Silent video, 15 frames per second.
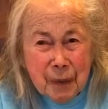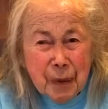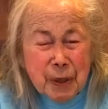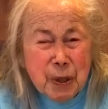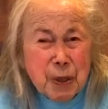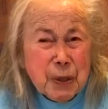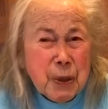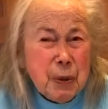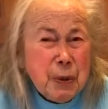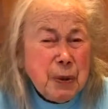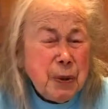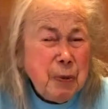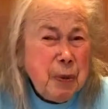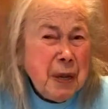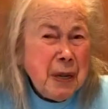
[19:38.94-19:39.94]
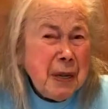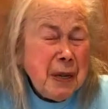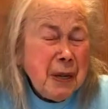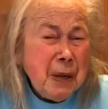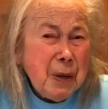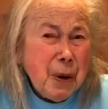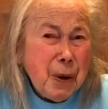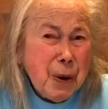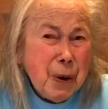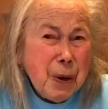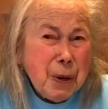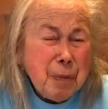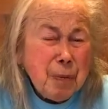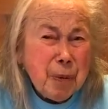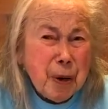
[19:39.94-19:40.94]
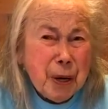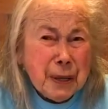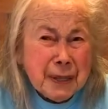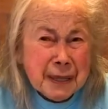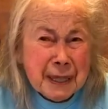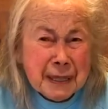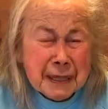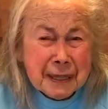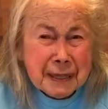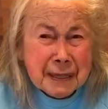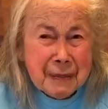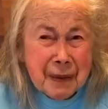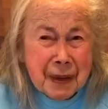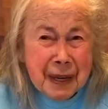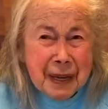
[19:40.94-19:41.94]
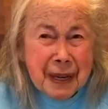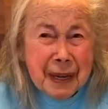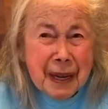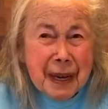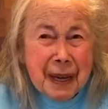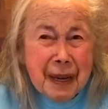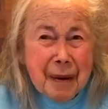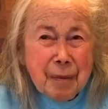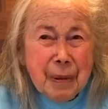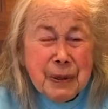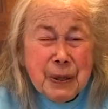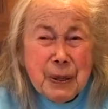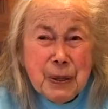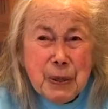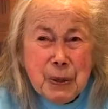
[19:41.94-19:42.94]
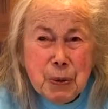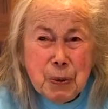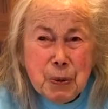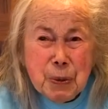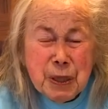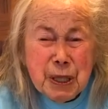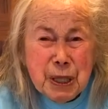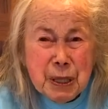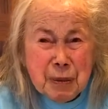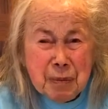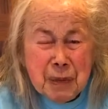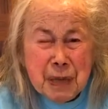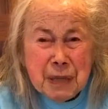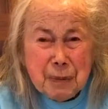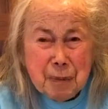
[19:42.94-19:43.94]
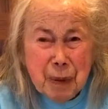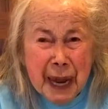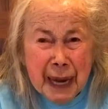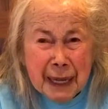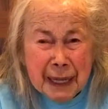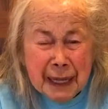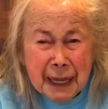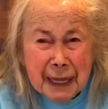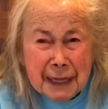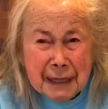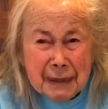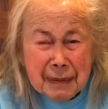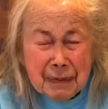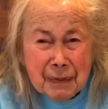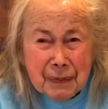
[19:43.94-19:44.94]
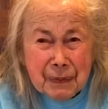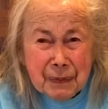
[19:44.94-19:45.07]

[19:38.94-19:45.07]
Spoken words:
which is going to be a long process, but this new regime is planning it.